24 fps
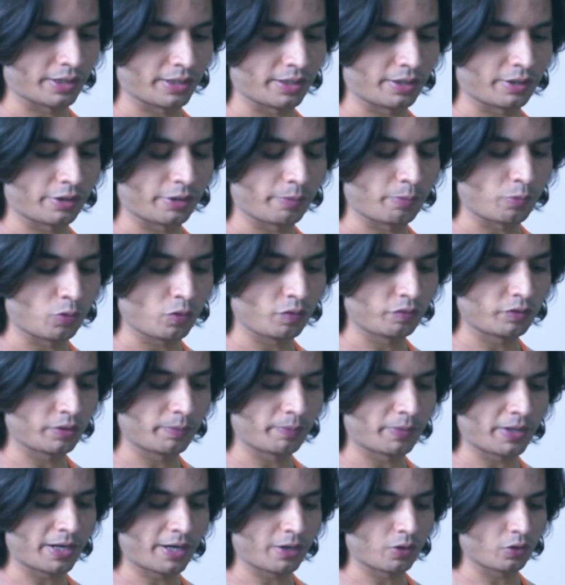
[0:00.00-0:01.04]
remove the
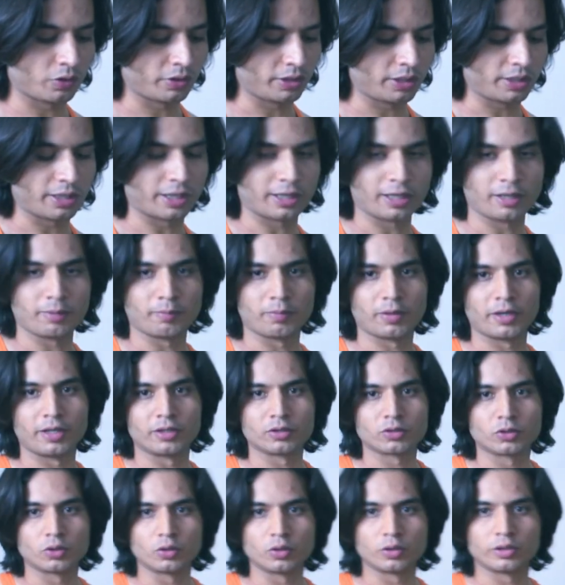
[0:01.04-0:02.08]
bread on the cutting plate.
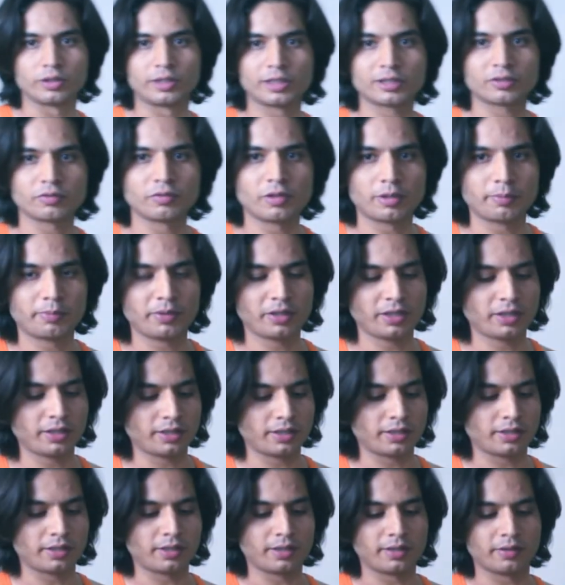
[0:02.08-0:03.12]
So this will
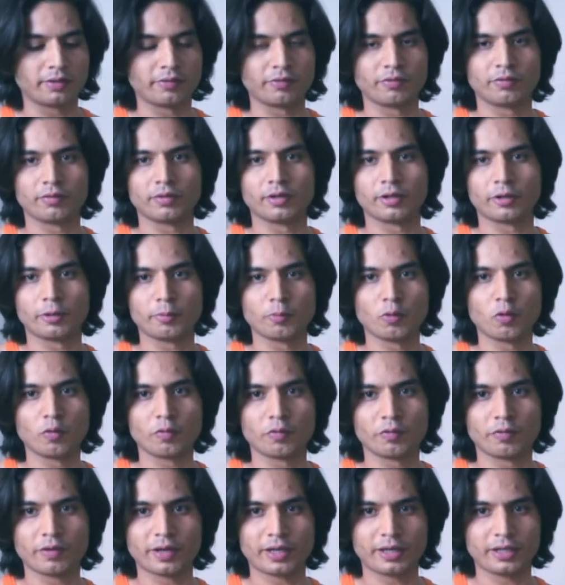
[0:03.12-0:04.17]
be removed
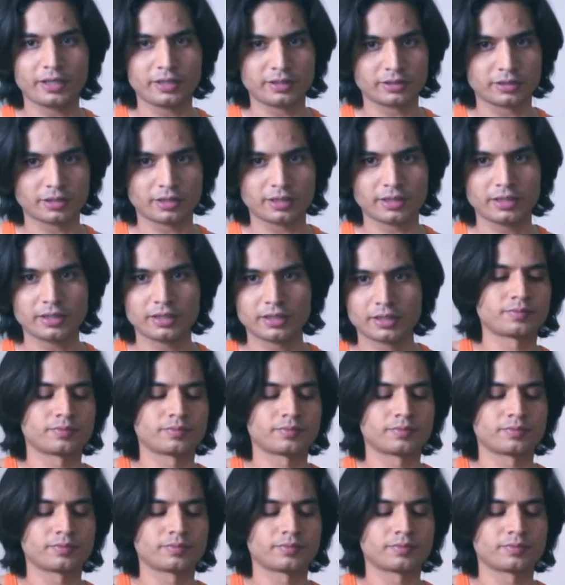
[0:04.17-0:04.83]
very easily.